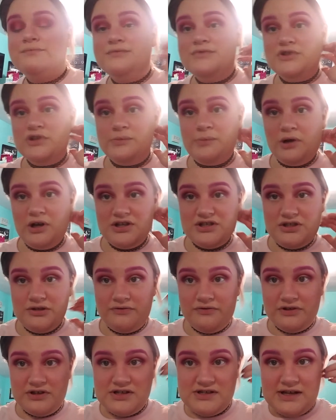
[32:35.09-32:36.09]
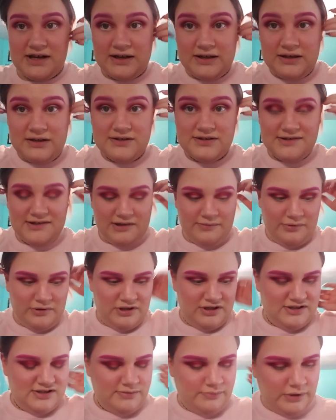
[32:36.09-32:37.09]
So I paused you for a second so I could put
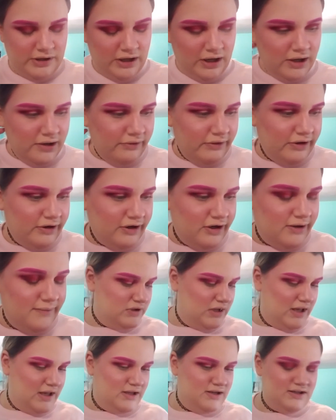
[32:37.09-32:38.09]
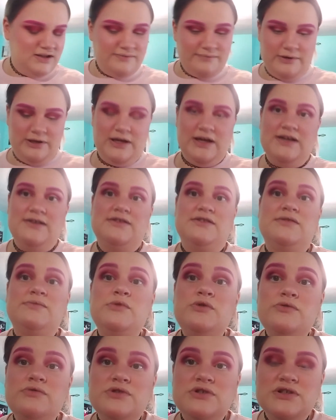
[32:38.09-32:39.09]
on some white eyeliner and give my cast a
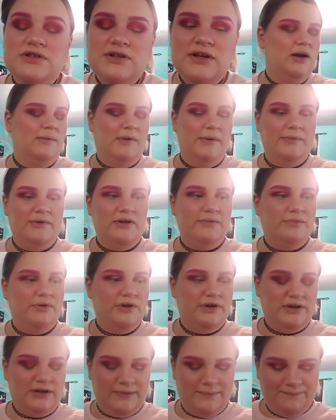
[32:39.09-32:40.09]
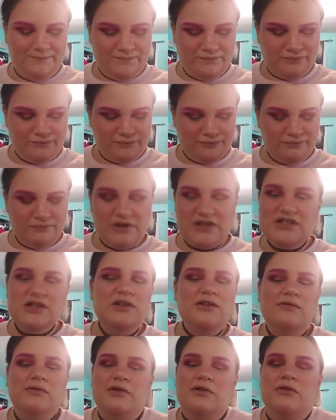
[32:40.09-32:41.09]
smooch. I'm going to put basically
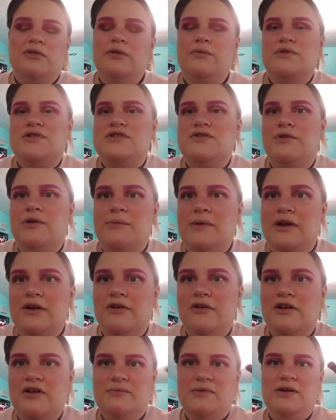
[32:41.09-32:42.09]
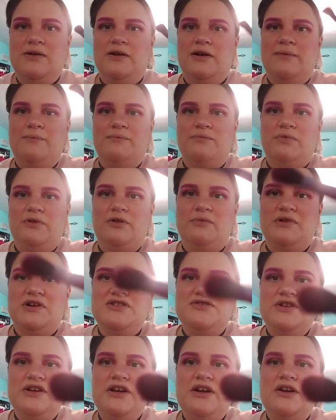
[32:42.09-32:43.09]
literally what's the remainder on my little
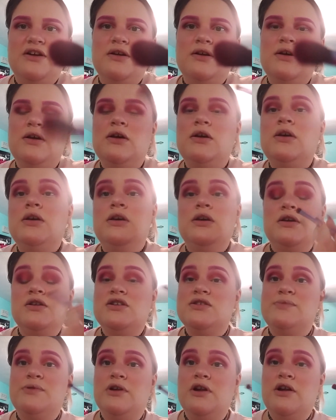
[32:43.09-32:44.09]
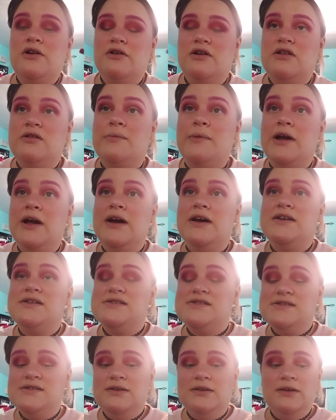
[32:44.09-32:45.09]
brush right here and just put it underneath my eyes.